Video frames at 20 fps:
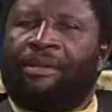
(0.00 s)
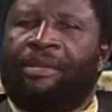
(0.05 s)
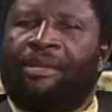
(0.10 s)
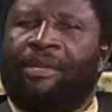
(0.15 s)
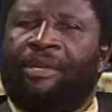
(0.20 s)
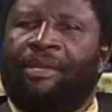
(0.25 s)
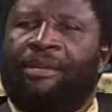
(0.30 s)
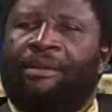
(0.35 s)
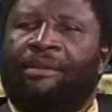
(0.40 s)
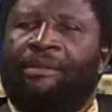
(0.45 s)

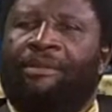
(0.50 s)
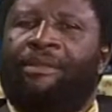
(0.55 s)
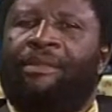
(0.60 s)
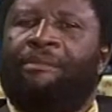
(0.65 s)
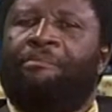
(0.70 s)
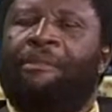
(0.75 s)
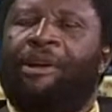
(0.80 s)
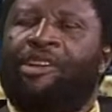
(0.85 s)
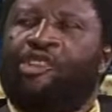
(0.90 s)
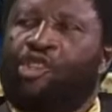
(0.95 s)
the
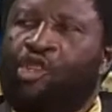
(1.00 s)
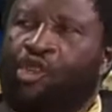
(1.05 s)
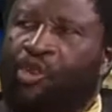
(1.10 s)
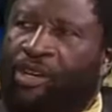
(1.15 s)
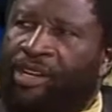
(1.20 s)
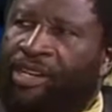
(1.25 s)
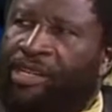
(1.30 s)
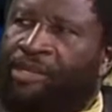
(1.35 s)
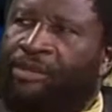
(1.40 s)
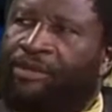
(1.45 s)

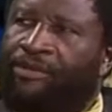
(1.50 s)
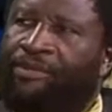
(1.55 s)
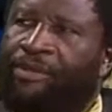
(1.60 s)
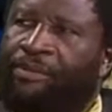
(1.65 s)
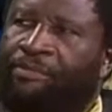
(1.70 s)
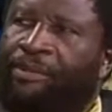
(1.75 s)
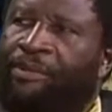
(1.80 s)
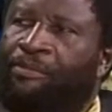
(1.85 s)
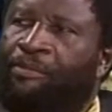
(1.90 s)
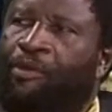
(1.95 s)
majority of the
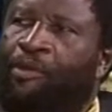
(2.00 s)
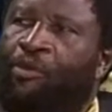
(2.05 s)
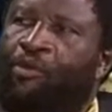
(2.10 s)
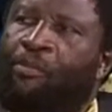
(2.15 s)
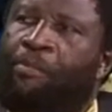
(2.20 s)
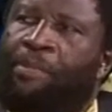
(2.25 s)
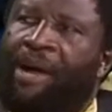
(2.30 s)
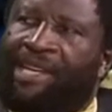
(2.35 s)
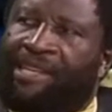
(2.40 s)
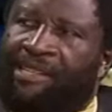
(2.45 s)
people who
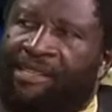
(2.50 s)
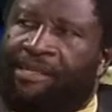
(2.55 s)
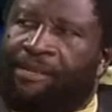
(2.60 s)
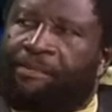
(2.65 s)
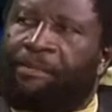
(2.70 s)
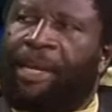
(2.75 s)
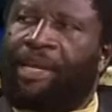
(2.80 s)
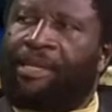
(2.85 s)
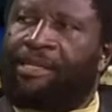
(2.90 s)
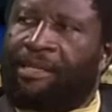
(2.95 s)

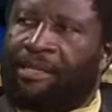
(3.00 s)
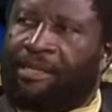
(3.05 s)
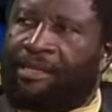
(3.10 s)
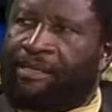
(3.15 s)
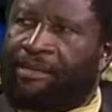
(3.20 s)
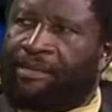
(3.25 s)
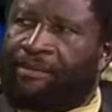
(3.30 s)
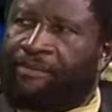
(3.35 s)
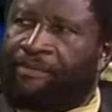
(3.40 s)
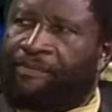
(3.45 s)

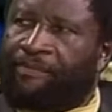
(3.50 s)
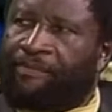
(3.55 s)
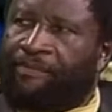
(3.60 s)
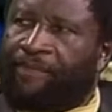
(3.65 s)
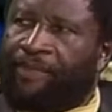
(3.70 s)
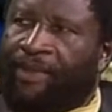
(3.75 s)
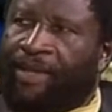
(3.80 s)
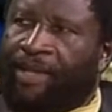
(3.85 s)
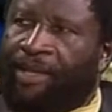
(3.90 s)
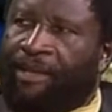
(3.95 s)
participated
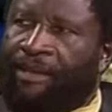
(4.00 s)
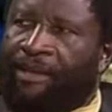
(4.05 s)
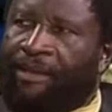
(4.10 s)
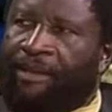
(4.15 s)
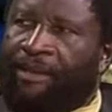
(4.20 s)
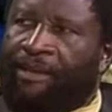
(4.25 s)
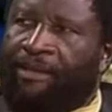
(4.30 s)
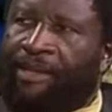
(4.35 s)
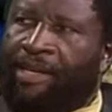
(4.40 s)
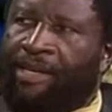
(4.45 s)

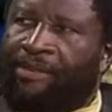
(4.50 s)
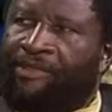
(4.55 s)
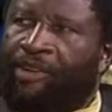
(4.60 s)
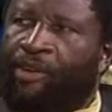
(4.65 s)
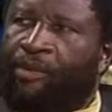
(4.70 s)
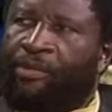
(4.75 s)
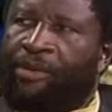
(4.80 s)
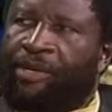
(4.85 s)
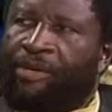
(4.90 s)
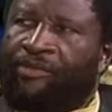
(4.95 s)
in the
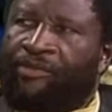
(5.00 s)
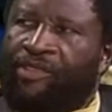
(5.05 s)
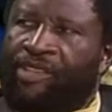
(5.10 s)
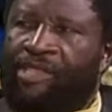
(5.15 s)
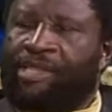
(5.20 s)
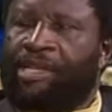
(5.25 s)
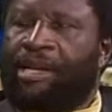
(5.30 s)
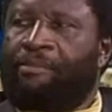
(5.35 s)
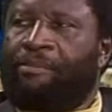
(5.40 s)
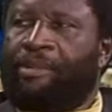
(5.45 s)
development of the
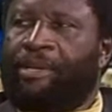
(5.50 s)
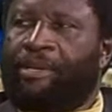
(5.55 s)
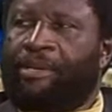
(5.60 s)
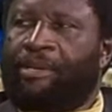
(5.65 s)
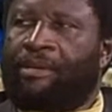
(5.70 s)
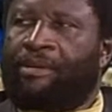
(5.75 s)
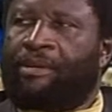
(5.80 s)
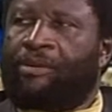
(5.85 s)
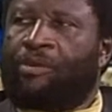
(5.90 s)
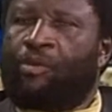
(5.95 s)
syllabi
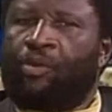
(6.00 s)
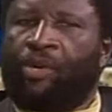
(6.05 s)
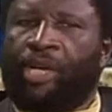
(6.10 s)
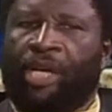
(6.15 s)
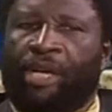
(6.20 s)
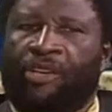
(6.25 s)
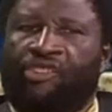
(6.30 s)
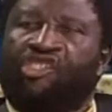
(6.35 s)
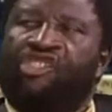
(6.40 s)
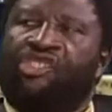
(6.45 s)

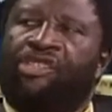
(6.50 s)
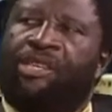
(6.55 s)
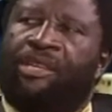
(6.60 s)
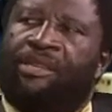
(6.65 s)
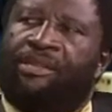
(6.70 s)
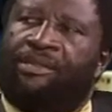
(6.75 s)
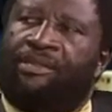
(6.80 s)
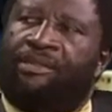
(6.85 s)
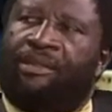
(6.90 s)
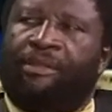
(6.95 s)
were
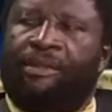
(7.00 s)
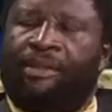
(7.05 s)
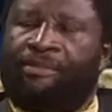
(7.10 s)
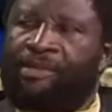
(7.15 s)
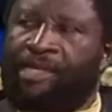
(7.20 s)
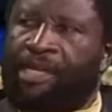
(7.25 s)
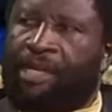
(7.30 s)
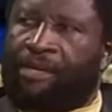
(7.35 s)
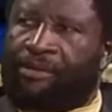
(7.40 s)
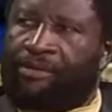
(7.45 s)
teachers
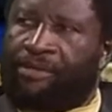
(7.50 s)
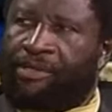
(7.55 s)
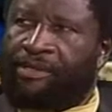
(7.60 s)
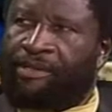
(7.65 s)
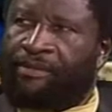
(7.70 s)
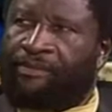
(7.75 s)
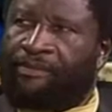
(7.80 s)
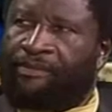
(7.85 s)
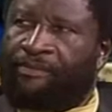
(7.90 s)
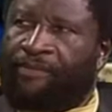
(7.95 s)
themselves.
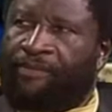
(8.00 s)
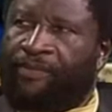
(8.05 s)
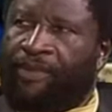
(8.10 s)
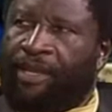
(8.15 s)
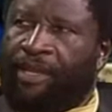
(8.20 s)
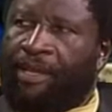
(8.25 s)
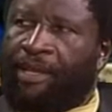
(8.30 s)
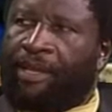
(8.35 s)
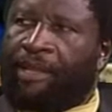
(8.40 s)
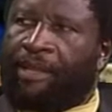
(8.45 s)

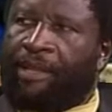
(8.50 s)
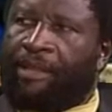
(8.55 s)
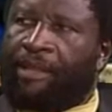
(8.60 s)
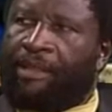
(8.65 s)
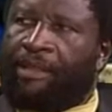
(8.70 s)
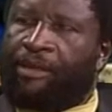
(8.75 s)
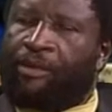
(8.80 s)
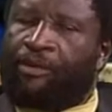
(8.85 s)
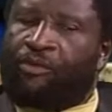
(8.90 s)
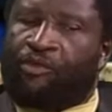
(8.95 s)

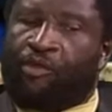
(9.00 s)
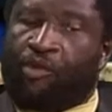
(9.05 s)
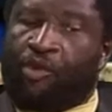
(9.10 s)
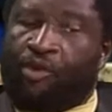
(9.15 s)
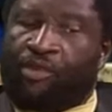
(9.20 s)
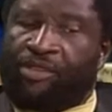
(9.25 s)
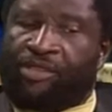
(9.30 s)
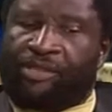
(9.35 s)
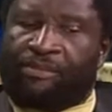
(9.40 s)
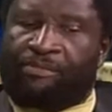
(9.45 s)
And then, of
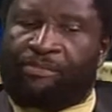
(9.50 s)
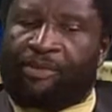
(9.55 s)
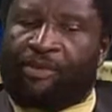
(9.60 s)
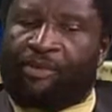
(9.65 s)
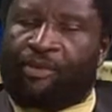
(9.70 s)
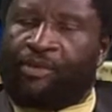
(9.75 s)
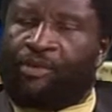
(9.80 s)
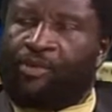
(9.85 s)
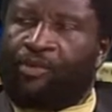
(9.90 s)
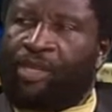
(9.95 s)
course,
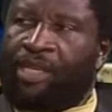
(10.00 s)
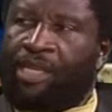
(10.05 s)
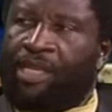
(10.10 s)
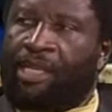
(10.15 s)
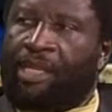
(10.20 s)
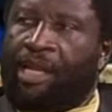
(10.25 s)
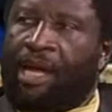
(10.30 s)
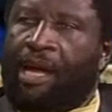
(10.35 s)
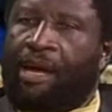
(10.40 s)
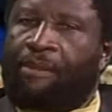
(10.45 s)
because
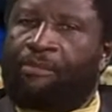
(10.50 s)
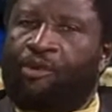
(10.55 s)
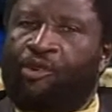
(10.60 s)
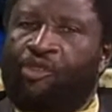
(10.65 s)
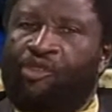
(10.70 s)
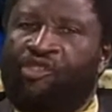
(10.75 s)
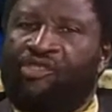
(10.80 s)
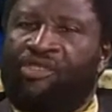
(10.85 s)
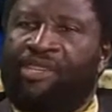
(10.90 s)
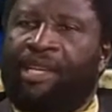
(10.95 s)
we are
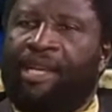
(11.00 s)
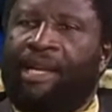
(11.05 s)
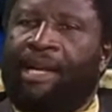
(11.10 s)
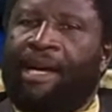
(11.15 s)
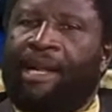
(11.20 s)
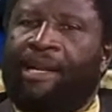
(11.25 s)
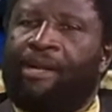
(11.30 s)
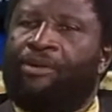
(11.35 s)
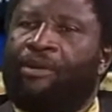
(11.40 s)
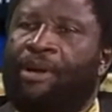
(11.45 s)
producing a
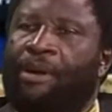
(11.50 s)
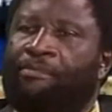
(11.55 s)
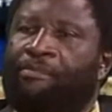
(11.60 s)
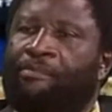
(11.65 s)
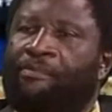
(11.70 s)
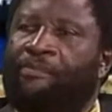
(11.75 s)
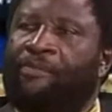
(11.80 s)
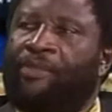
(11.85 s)
curriculum